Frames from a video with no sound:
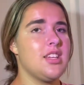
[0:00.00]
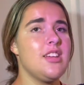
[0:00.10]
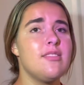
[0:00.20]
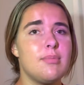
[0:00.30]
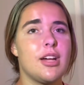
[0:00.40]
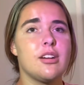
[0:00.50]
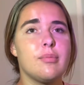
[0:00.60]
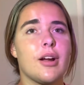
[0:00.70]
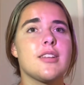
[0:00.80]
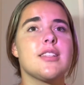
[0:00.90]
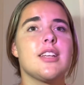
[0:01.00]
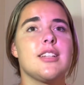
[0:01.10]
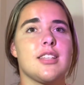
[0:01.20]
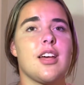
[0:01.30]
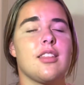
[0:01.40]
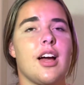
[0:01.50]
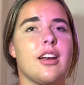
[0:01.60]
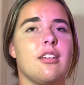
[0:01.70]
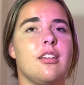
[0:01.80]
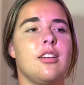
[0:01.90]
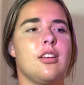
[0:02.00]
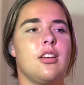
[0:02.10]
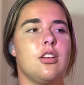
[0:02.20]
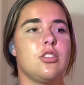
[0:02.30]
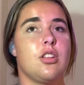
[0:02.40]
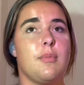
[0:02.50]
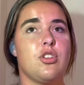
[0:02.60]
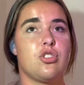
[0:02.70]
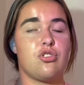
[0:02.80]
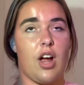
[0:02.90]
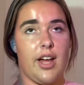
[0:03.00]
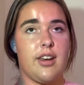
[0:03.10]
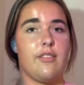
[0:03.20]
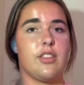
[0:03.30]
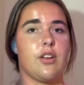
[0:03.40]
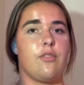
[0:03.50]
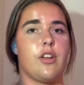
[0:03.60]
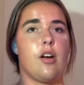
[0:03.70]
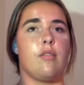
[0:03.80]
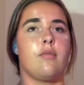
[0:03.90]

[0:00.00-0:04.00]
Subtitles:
even better in person than it does online. So let me just try it and everything for you.